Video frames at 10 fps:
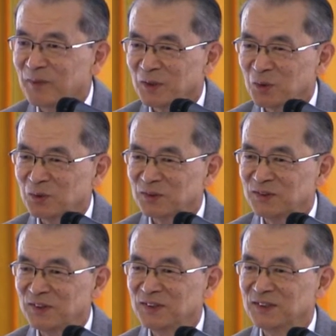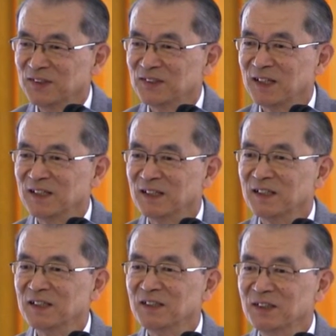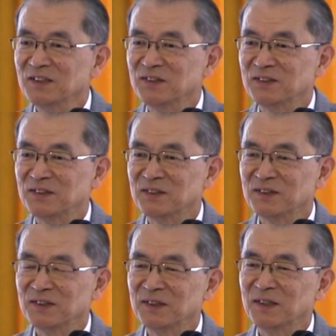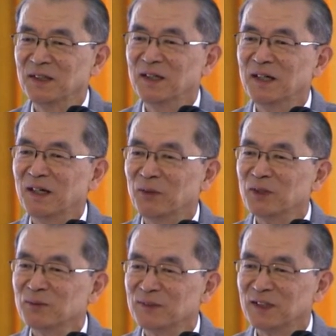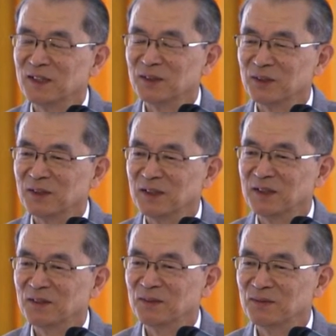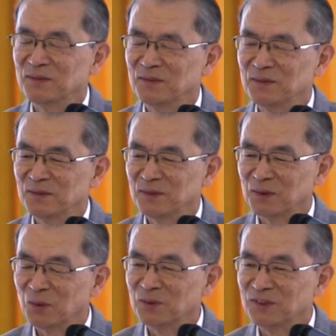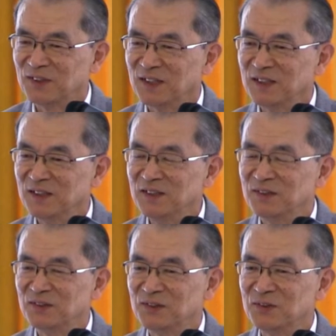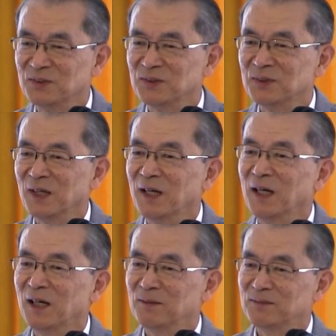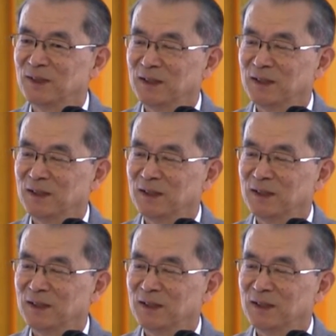God desire is one of the God desire is to have